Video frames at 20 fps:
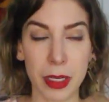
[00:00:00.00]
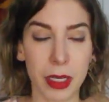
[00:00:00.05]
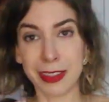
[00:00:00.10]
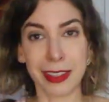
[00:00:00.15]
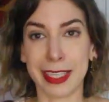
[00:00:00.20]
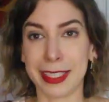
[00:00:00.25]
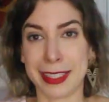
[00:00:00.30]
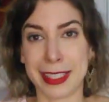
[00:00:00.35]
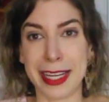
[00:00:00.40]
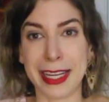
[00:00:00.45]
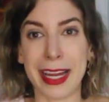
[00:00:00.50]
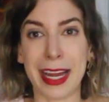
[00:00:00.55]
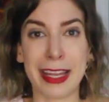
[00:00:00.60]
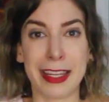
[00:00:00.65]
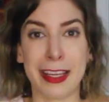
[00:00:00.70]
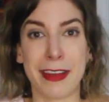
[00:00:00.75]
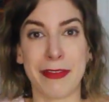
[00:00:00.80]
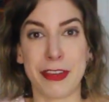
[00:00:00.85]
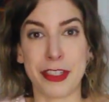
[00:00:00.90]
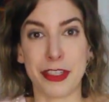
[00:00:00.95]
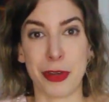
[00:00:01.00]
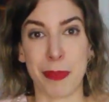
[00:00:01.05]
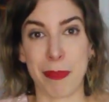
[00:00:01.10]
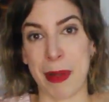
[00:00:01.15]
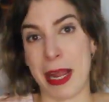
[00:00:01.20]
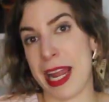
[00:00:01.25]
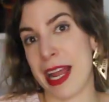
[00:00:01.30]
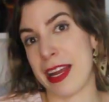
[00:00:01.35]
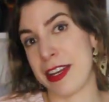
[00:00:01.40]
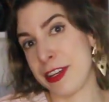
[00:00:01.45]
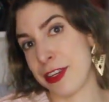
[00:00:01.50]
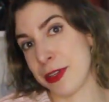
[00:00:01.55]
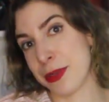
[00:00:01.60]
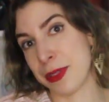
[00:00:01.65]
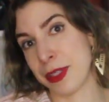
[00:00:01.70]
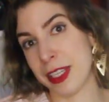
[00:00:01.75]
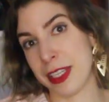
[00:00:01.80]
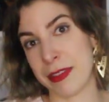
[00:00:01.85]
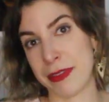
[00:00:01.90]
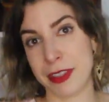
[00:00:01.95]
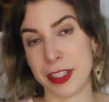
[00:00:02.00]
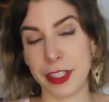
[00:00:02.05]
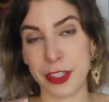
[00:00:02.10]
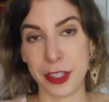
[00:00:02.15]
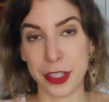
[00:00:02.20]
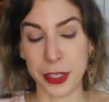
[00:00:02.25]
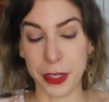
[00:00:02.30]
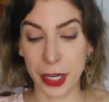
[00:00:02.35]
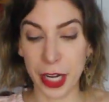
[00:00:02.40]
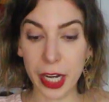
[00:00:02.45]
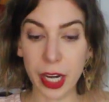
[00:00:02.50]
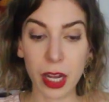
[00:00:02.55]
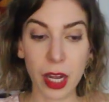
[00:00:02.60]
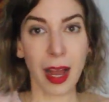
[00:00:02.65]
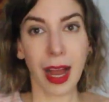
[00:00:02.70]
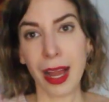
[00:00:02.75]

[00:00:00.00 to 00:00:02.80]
Let's say I live in Japan, you live in New York.